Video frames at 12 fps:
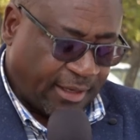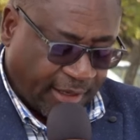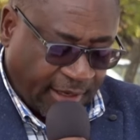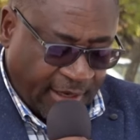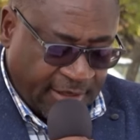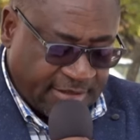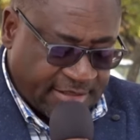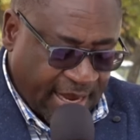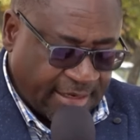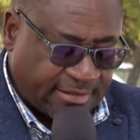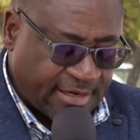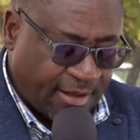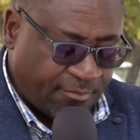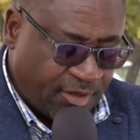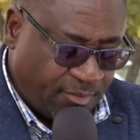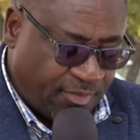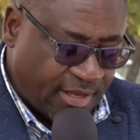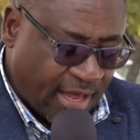inside
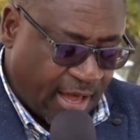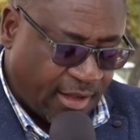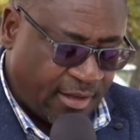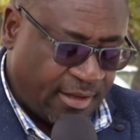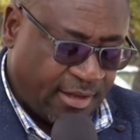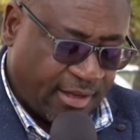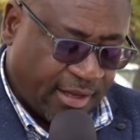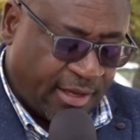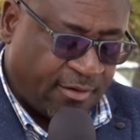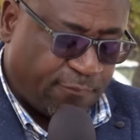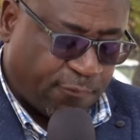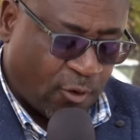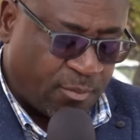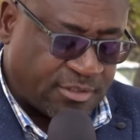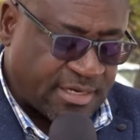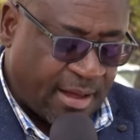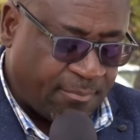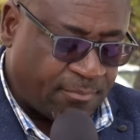Namibia and from
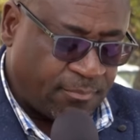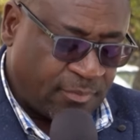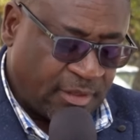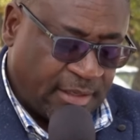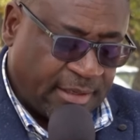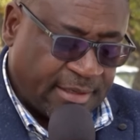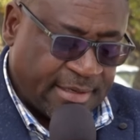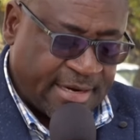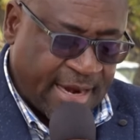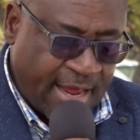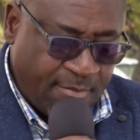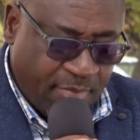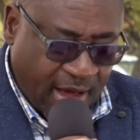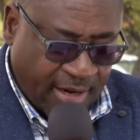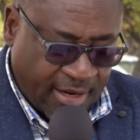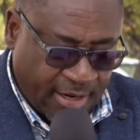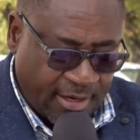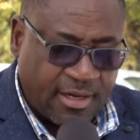some
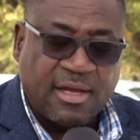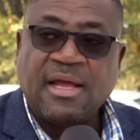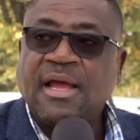neighboring